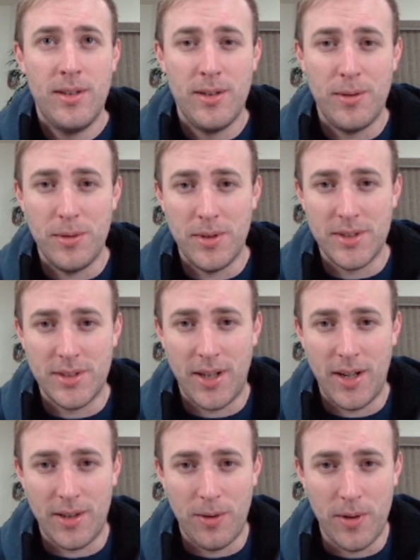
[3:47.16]
who is
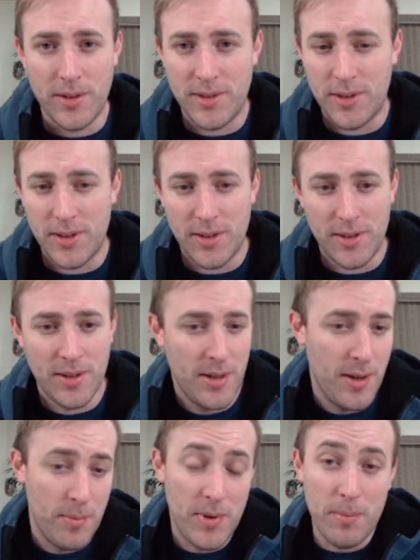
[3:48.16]
going to
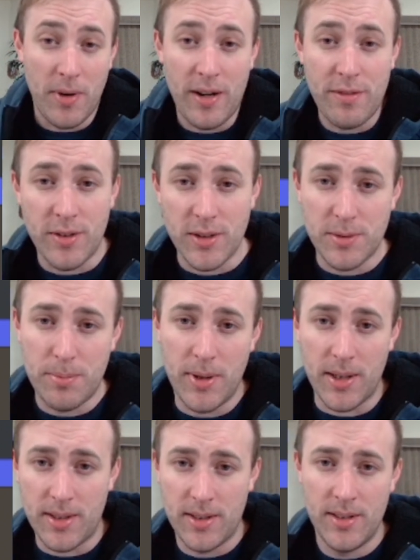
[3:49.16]
be my first
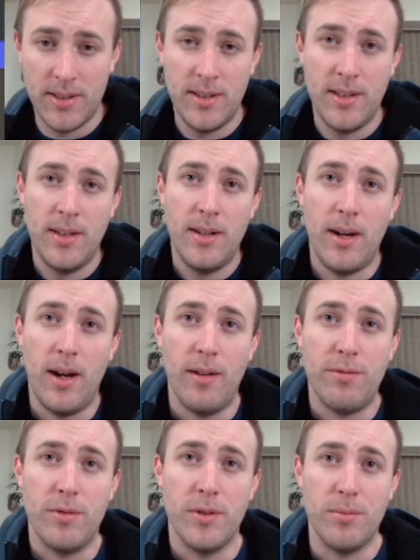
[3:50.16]
pick
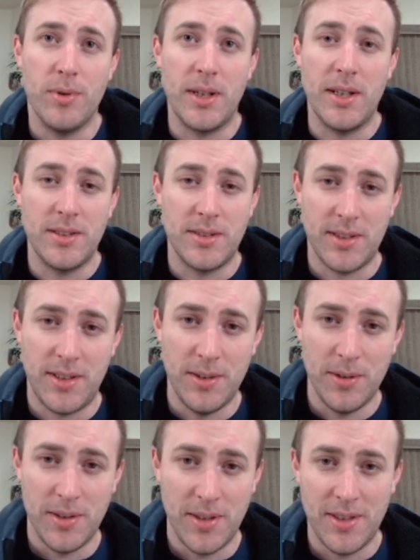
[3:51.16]
for bringing
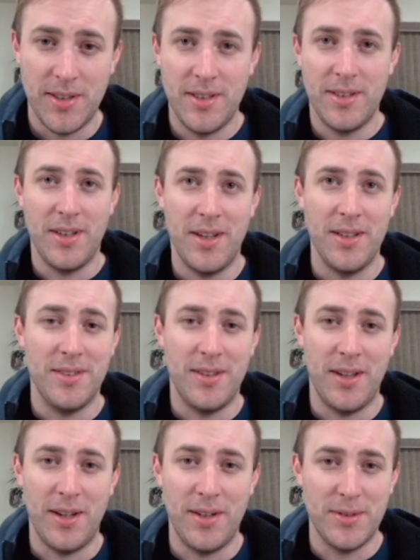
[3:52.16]
security. And
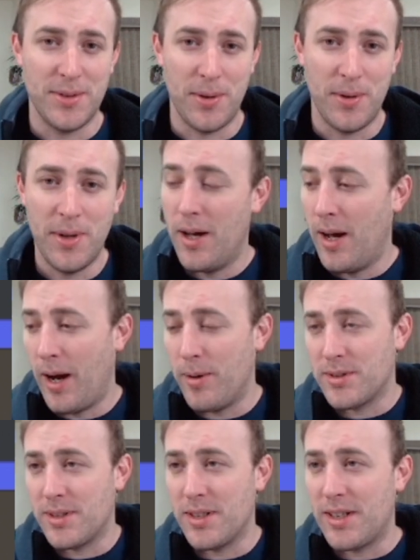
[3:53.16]
so I
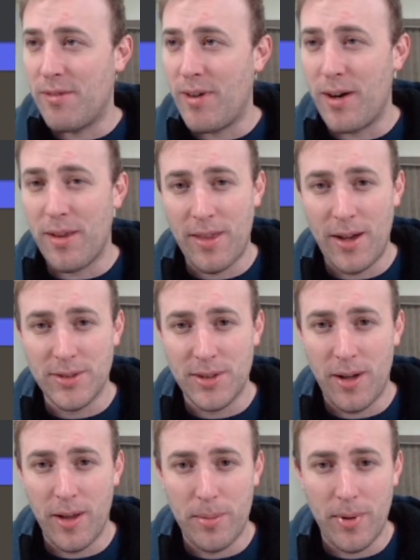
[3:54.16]
was going to give out a
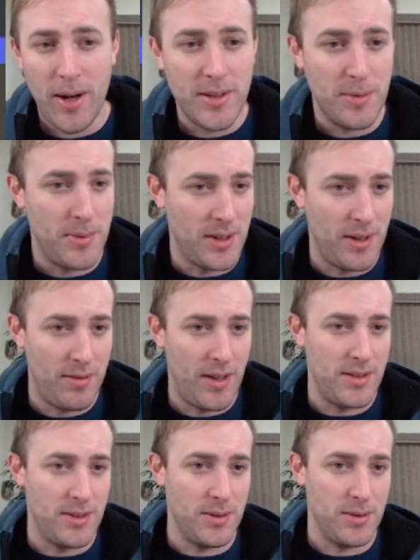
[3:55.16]
$1,000 prize. I'm going to give
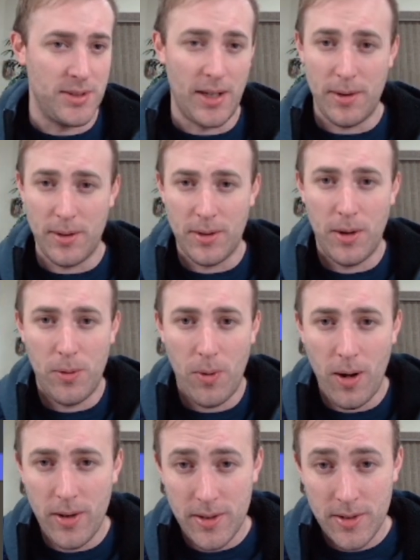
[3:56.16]
that to Satergo
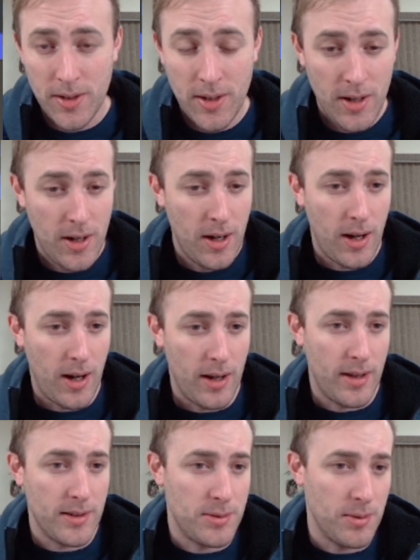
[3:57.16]
Wallet.
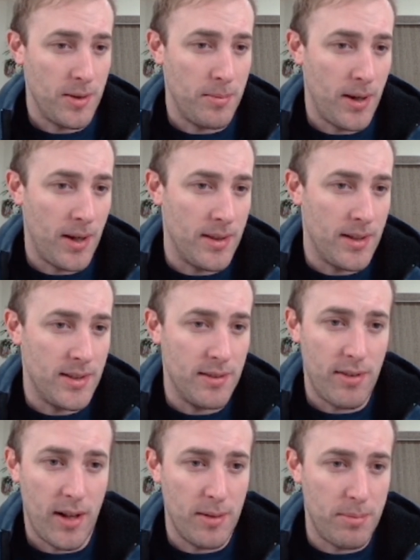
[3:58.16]
That's run by the
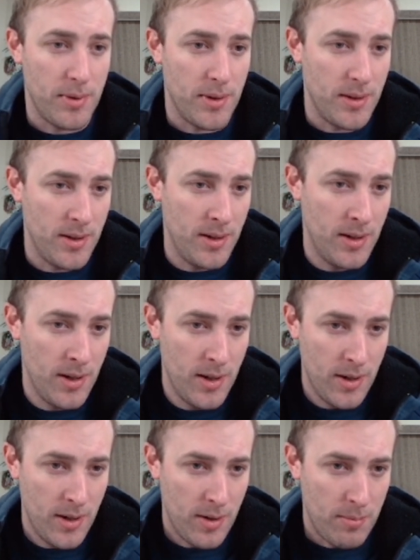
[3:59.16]
developer
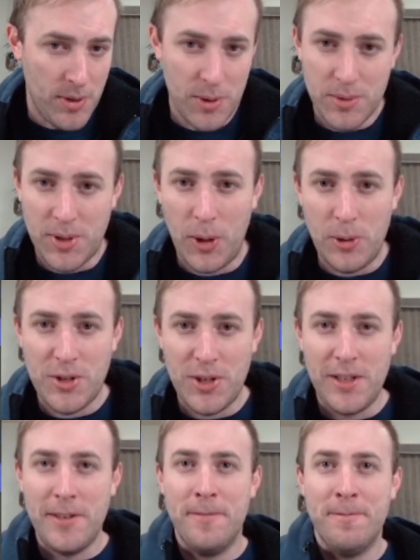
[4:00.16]
Mutoshi